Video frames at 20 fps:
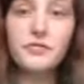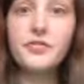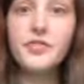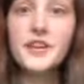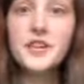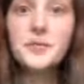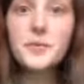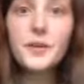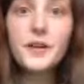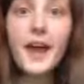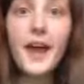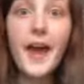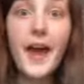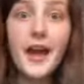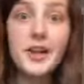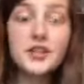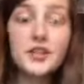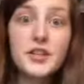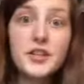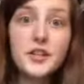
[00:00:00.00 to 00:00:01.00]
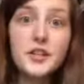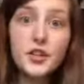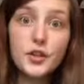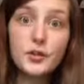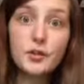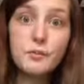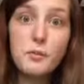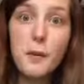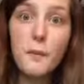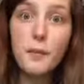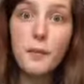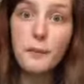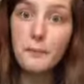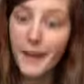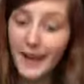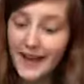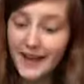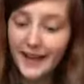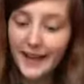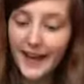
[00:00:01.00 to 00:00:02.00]
This one I actually do remember
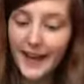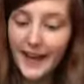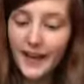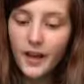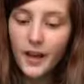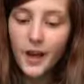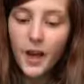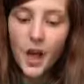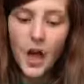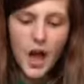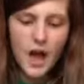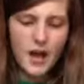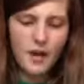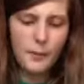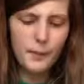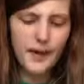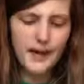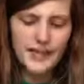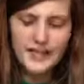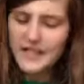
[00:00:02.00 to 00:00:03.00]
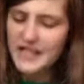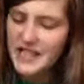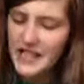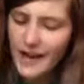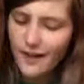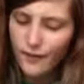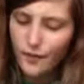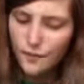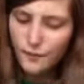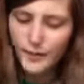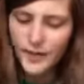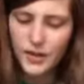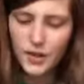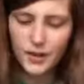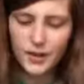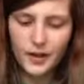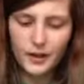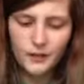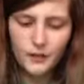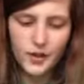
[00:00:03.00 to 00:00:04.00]
making. It did have a beak
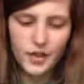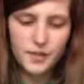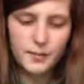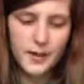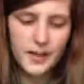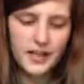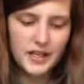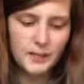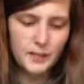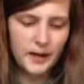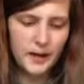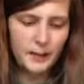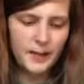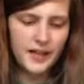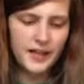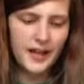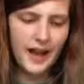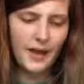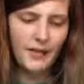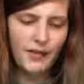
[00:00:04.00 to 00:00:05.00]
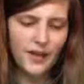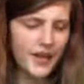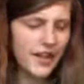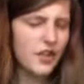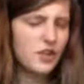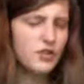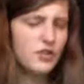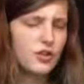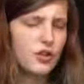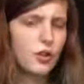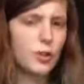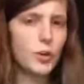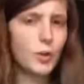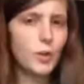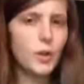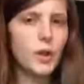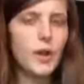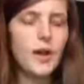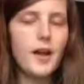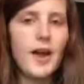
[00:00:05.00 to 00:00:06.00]
when I first made it, but I made it I think at
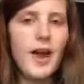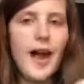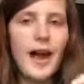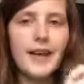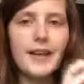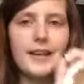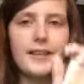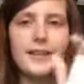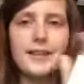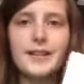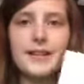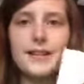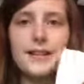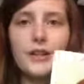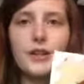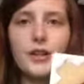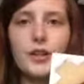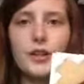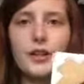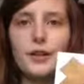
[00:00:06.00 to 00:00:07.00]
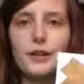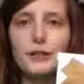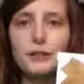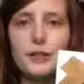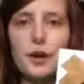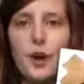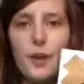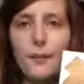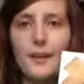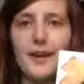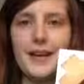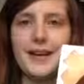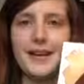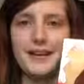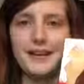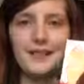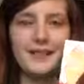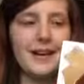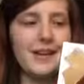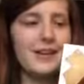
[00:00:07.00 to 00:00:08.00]
school, and it's a little cute
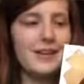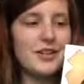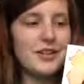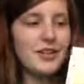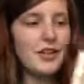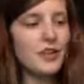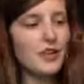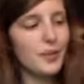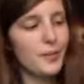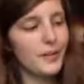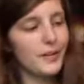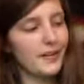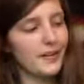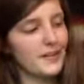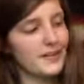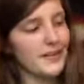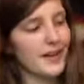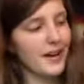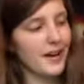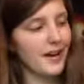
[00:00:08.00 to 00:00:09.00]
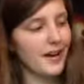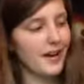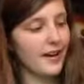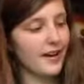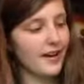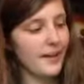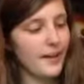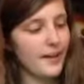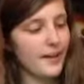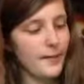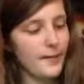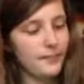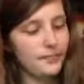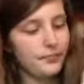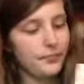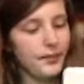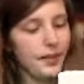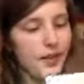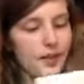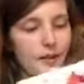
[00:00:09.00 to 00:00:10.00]
robin. How adorable is that?
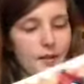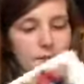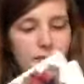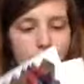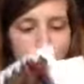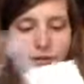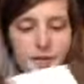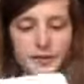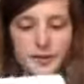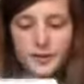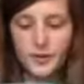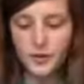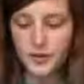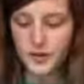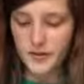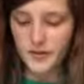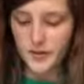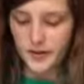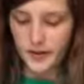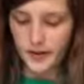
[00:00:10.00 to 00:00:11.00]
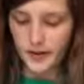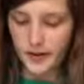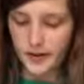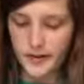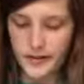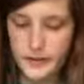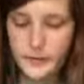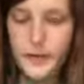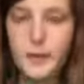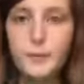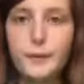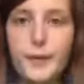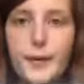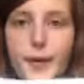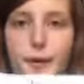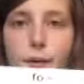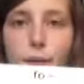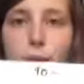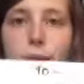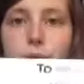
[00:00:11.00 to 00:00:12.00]
This is a Christmas card to my
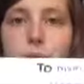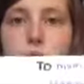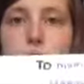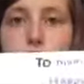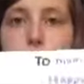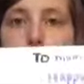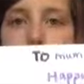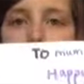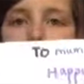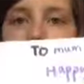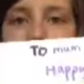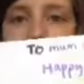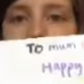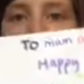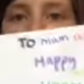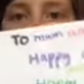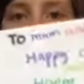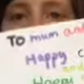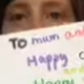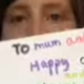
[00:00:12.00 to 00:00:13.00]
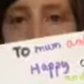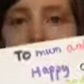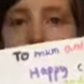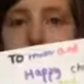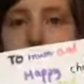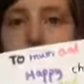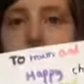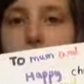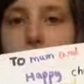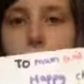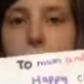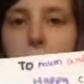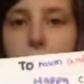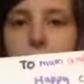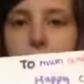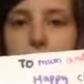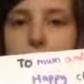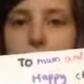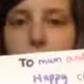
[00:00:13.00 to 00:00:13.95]
mum, and I drew some like holly and